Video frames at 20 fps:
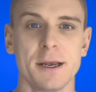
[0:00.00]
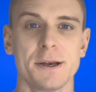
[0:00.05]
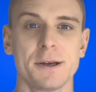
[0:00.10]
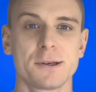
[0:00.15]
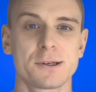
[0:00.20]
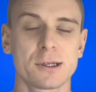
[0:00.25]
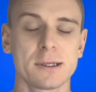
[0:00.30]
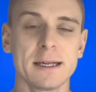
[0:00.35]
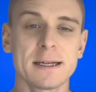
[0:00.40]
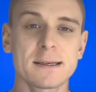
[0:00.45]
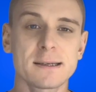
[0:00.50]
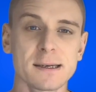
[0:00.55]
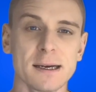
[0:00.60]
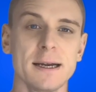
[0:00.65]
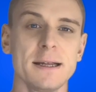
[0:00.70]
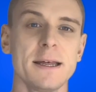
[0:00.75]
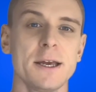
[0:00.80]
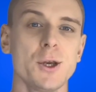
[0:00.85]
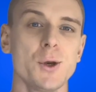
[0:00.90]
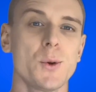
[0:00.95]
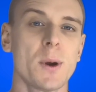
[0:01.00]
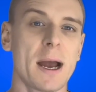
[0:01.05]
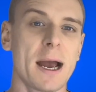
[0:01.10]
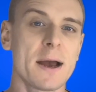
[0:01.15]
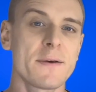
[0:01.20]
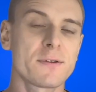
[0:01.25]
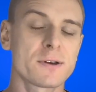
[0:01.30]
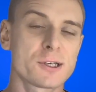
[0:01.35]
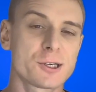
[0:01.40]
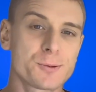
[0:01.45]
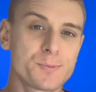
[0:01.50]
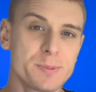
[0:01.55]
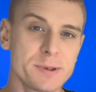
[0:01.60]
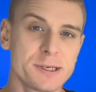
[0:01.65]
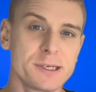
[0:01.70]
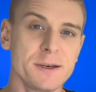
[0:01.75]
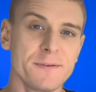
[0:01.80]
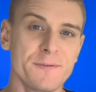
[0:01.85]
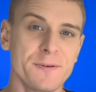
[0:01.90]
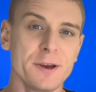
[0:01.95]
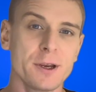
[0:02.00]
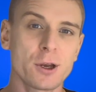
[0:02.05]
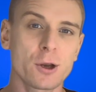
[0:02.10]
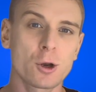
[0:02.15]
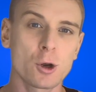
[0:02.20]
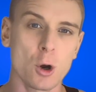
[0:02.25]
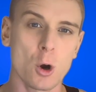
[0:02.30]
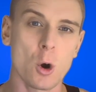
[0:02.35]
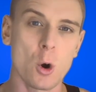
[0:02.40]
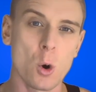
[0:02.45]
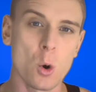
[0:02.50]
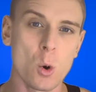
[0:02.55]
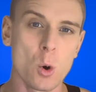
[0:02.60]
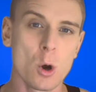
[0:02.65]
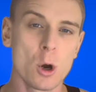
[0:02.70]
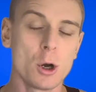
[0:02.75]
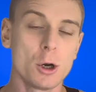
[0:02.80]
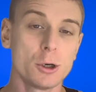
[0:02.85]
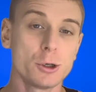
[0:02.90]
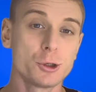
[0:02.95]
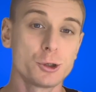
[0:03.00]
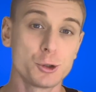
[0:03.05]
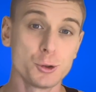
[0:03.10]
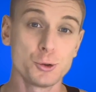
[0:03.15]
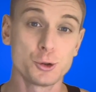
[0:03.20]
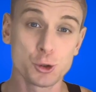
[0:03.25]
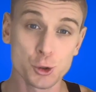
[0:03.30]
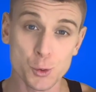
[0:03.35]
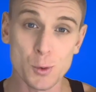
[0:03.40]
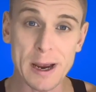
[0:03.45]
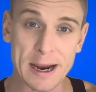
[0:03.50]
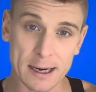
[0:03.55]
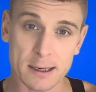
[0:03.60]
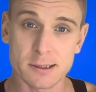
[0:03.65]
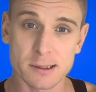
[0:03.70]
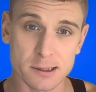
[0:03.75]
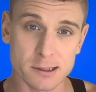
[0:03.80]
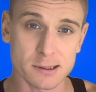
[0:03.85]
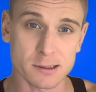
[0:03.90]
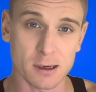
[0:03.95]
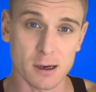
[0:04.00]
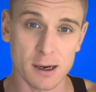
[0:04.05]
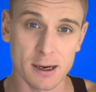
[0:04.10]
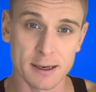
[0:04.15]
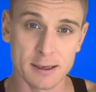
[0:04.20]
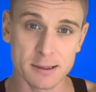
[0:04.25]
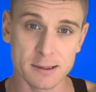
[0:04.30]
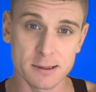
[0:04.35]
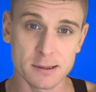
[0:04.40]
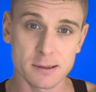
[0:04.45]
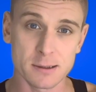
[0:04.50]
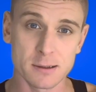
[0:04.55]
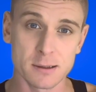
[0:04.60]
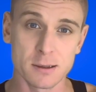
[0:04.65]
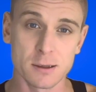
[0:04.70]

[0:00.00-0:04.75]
So let's say that you have a specific goal to do exercise,